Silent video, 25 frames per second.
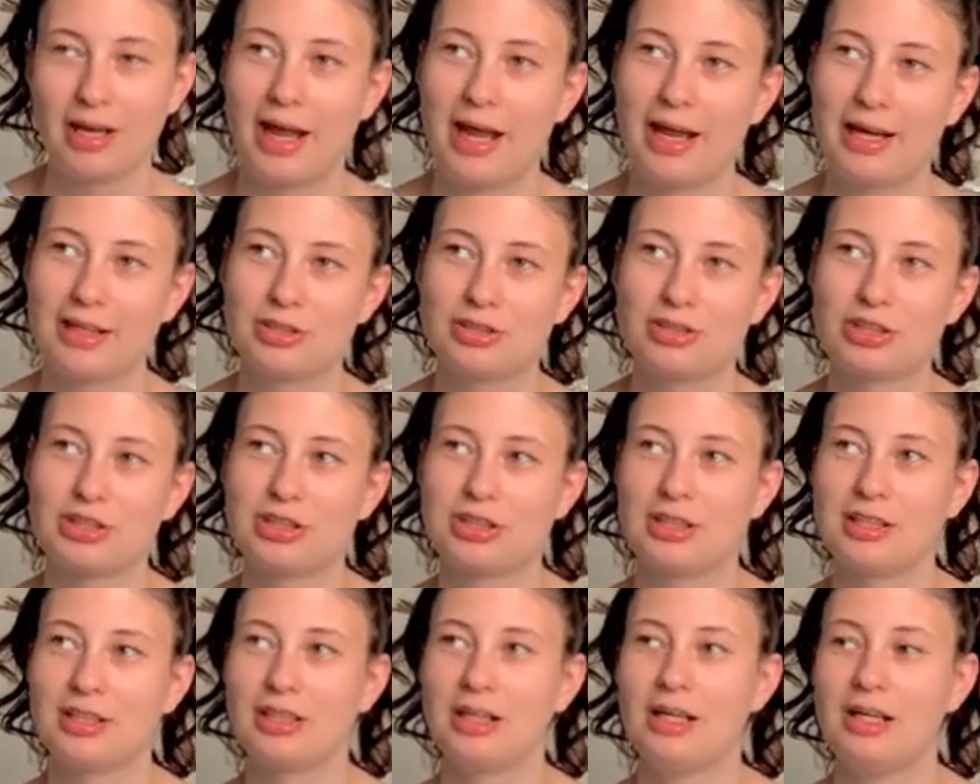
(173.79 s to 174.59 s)
And
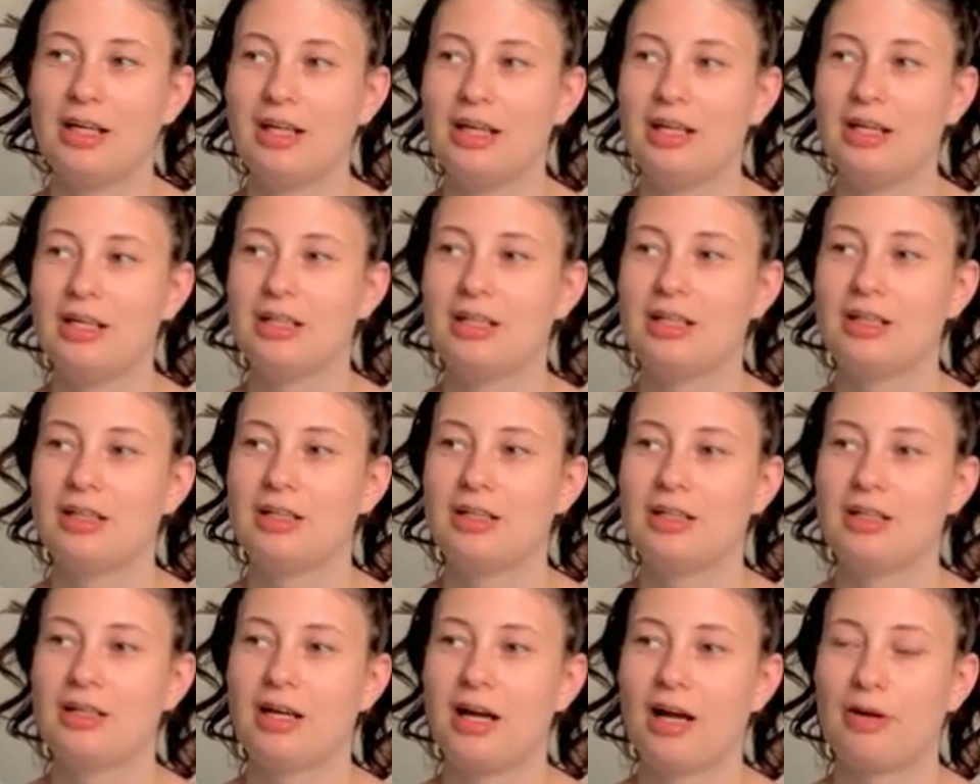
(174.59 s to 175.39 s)
she
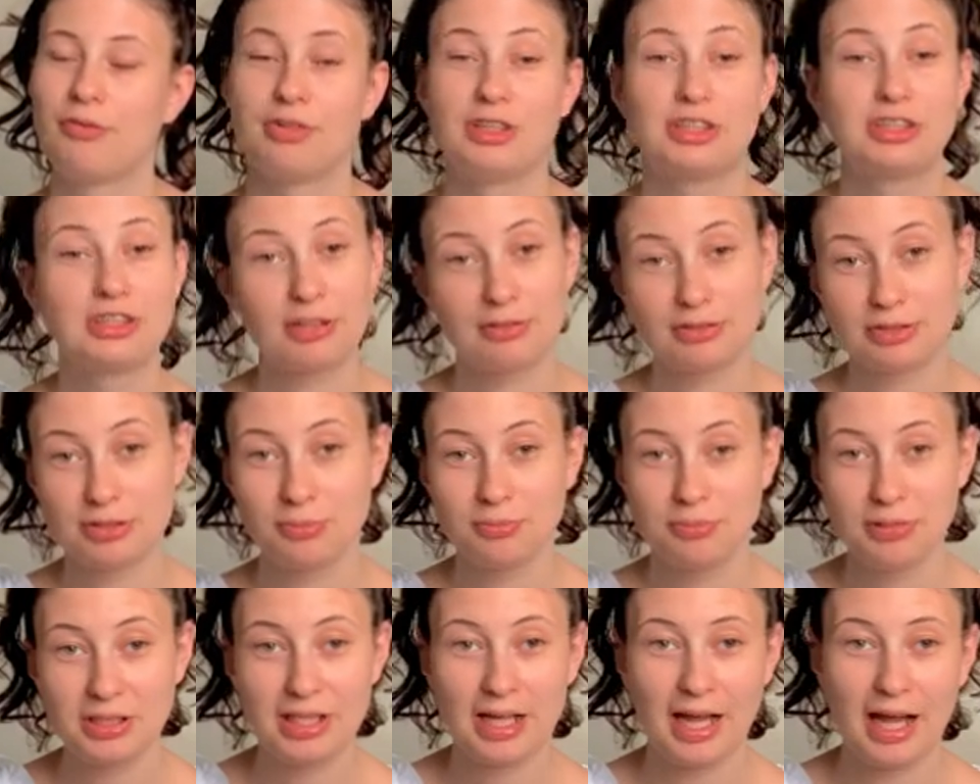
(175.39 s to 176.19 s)
reached out to
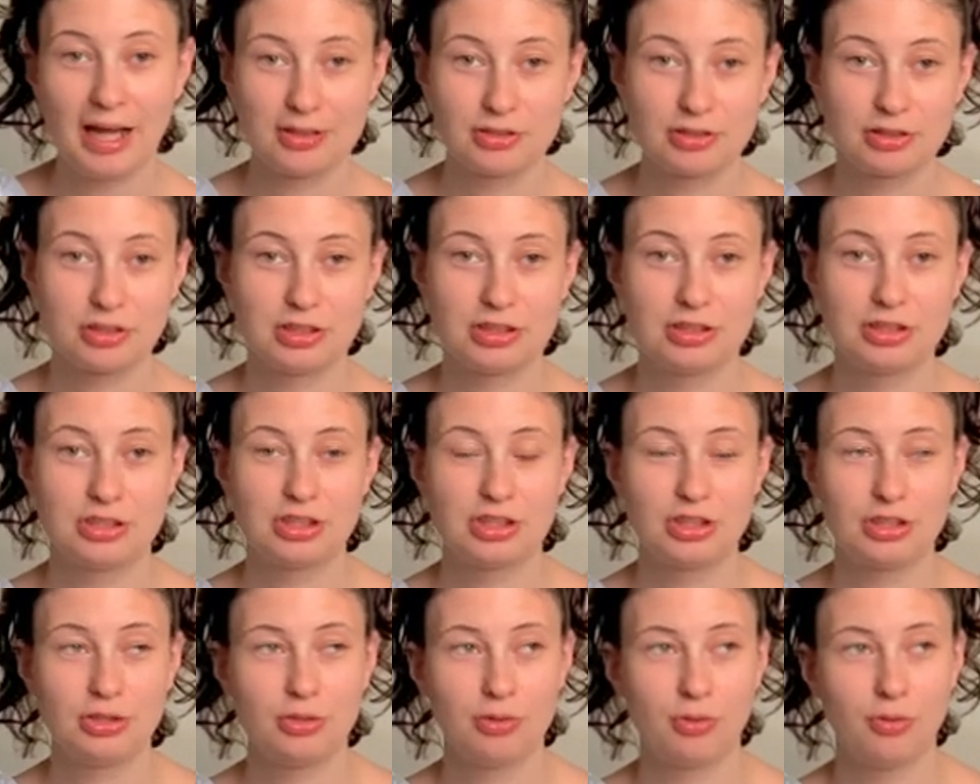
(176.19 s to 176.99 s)
me actually
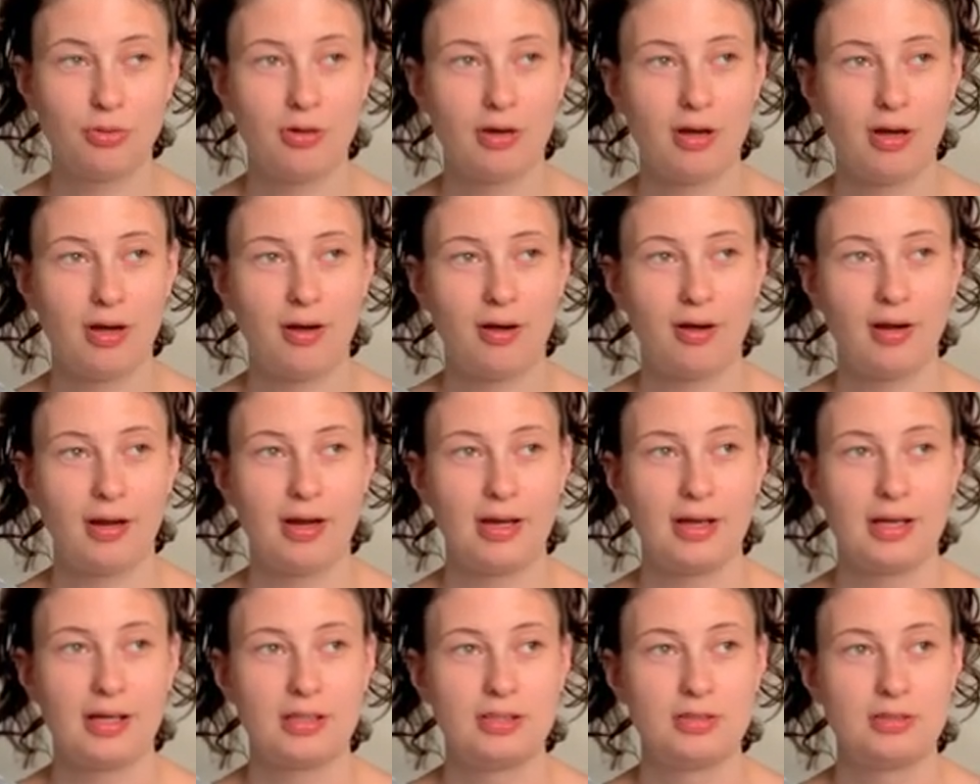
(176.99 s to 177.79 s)
too.
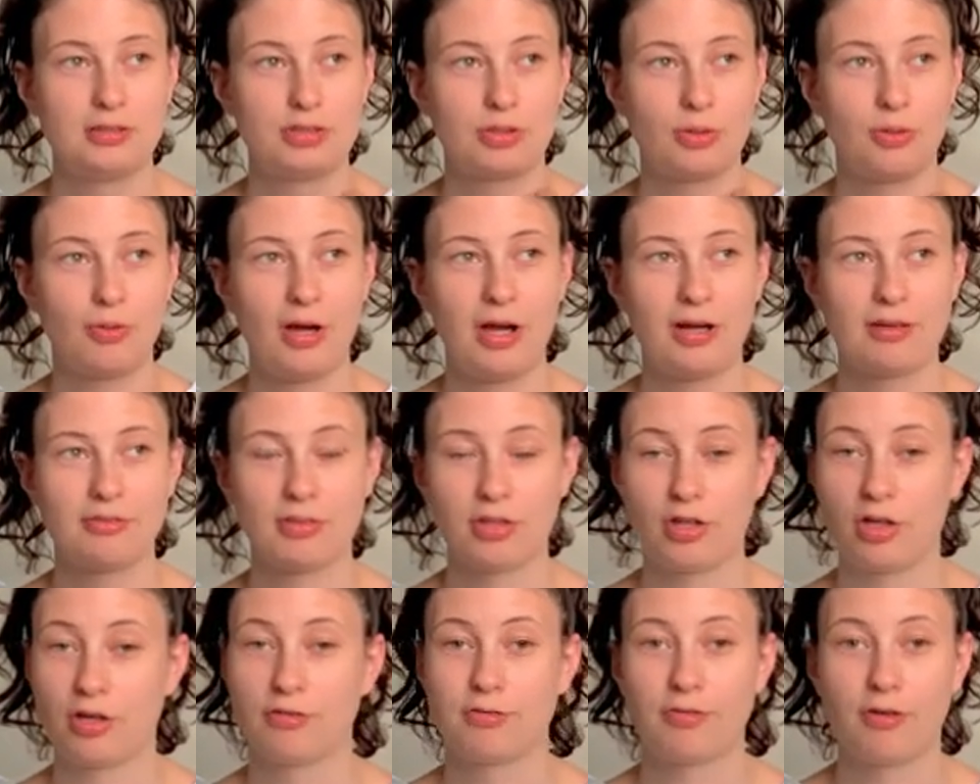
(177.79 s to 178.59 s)
I don't have a
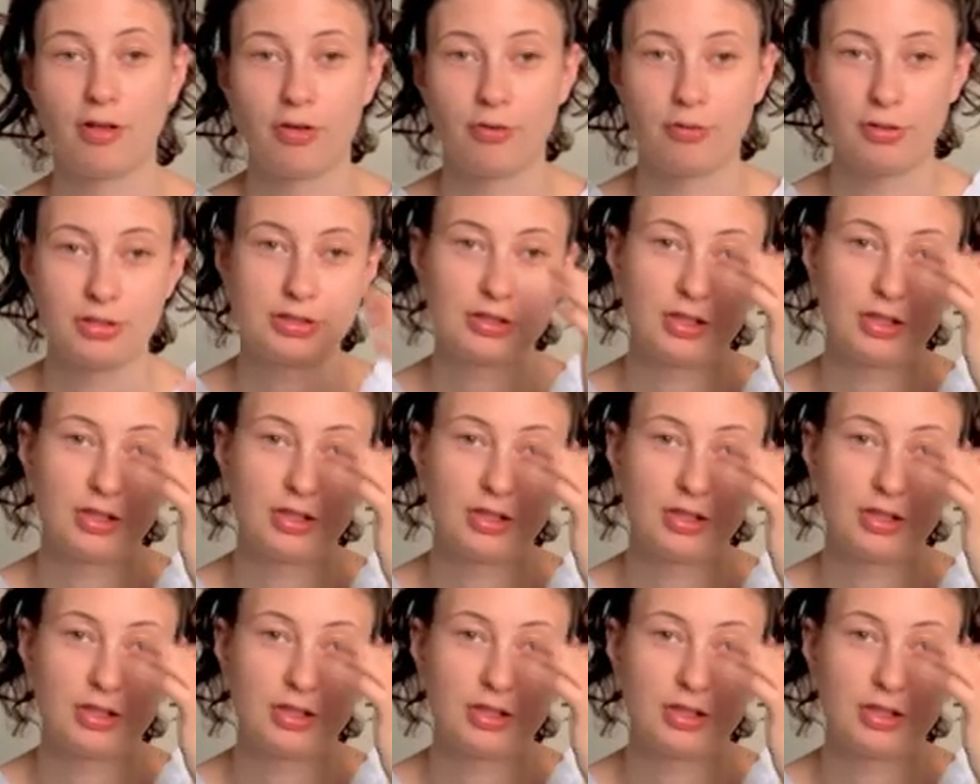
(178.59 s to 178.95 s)
lot of followers.